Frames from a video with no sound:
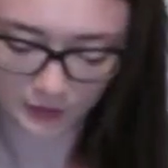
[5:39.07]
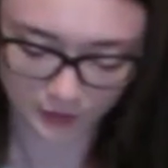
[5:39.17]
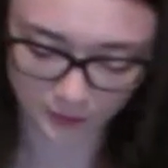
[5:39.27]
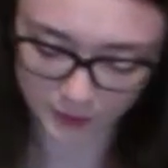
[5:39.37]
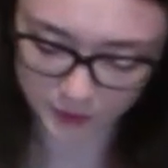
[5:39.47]

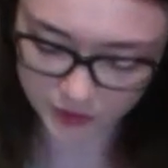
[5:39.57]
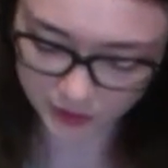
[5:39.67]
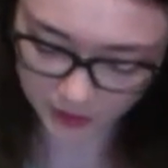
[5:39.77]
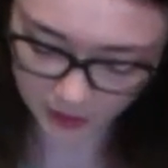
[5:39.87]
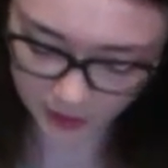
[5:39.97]
And we're
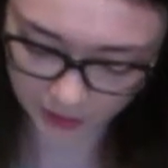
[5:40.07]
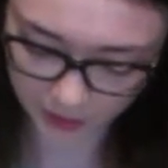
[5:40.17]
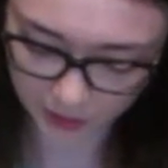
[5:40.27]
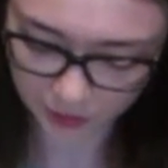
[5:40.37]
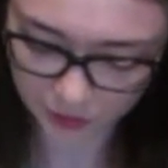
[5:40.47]
just
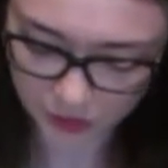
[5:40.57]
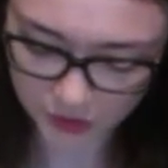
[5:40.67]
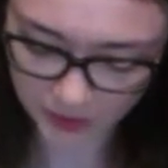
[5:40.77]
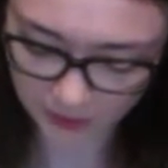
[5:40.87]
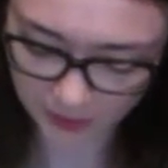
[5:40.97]
gonna
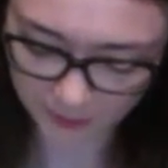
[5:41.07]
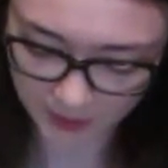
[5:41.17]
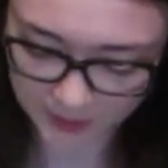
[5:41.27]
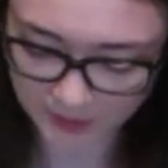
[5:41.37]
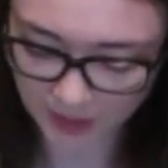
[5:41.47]
gently
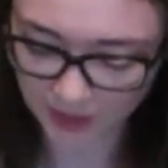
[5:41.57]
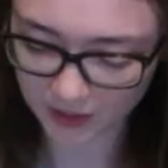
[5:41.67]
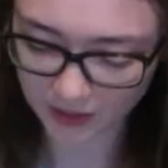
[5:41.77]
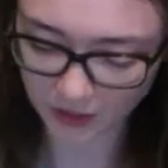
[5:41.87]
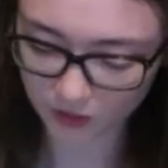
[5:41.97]
mix that
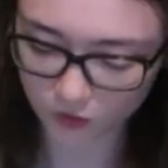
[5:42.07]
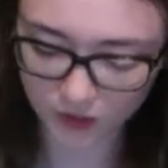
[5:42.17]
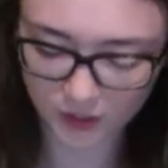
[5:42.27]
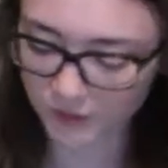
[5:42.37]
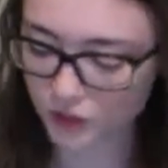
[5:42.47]
in. You
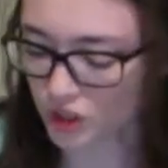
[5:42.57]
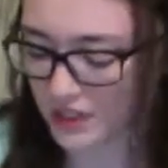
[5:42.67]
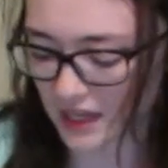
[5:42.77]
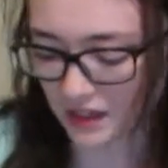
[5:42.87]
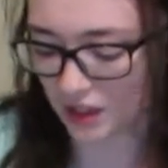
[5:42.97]
could even just
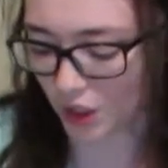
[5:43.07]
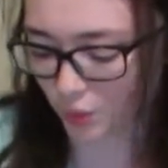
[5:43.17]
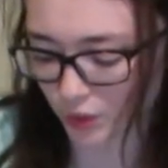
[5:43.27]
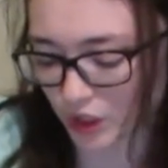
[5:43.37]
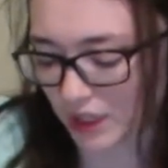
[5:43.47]
get in there
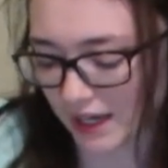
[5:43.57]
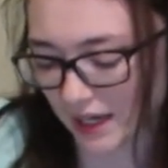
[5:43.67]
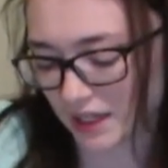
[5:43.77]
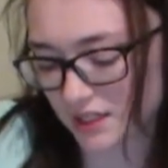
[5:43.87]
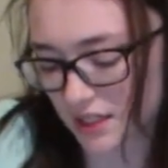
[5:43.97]
with your
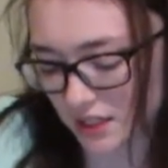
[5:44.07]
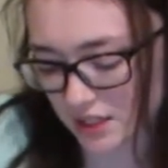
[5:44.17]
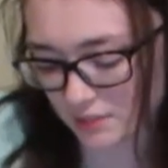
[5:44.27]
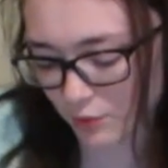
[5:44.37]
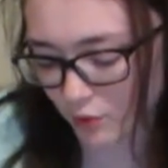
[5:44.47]
hands at
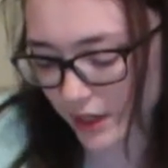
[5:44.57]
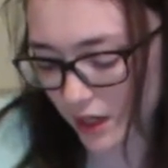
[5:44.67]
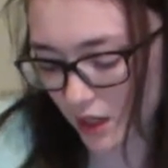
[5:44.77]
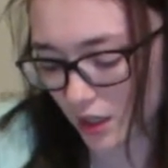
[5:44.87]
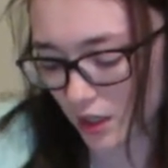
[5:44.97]
this
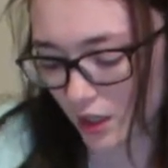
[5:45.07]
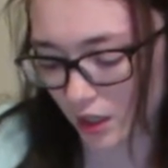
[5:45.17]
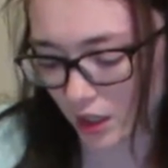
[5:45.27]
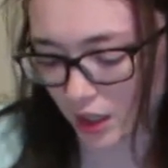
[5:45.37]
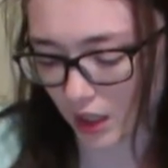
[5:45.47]
point,
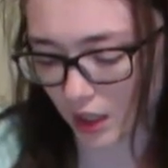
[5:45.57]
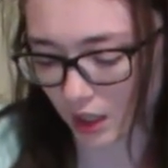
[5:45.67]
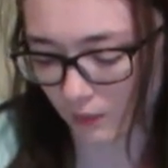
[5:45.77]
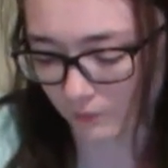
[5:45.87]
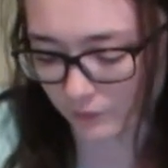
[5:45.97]

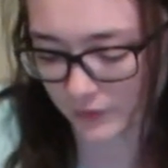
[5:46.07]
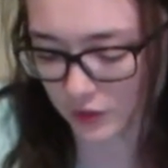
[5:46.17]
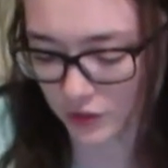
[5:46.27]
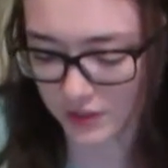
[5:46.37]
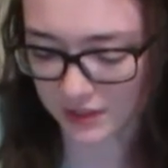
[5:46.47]

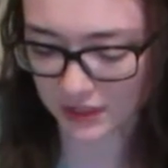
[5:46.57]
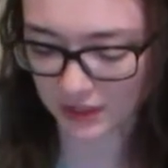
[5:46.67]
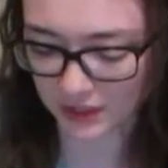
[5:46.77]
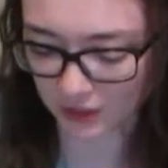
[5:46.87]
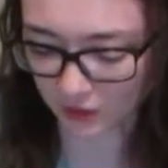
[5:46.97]
just
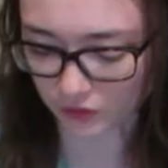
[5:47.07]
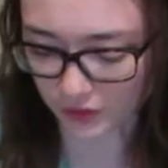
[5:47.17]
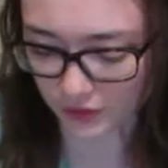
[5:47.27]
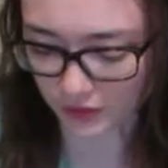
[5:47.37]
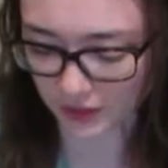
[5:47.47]
to get those
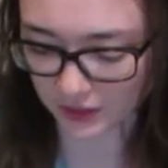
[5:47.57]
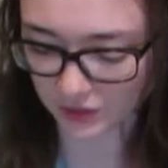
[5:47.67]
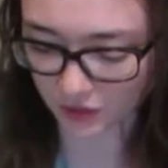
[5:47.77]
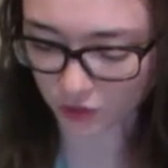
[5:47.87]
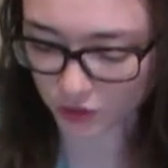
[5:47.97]

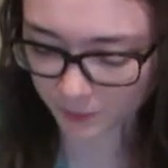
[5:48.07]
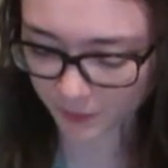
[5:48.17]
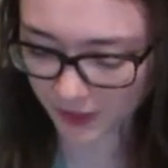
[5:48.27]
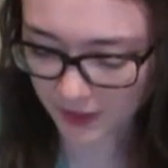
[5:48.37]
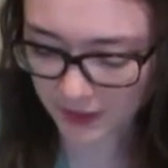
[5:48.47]
ingredients
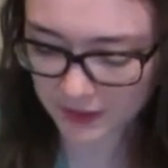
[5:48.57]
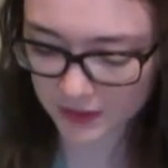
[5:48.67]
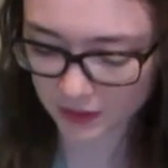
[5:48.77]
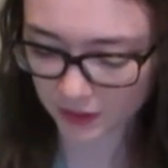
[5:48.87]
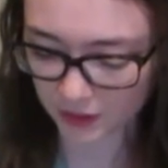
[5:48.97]
incorporated,
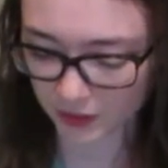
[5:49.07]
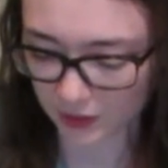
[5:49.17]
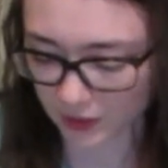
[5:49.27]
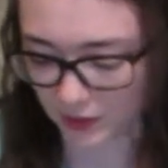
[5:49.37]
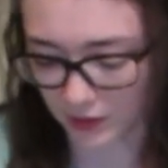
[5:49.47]

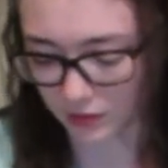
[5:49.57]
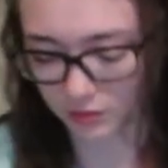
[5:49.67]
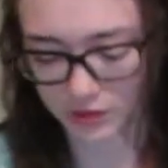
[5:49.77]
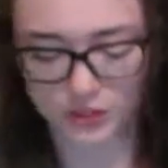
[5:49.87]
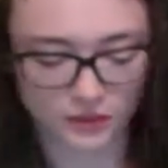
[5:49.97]

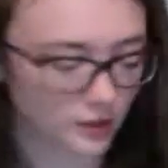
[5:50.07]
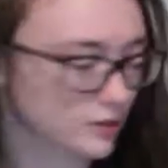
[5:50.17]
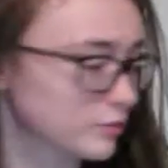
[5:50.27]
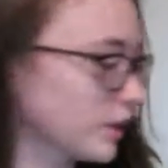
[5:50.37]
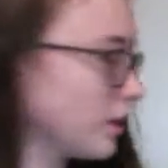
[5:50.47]
which I think
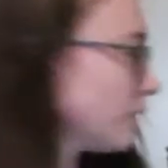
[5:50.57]
is what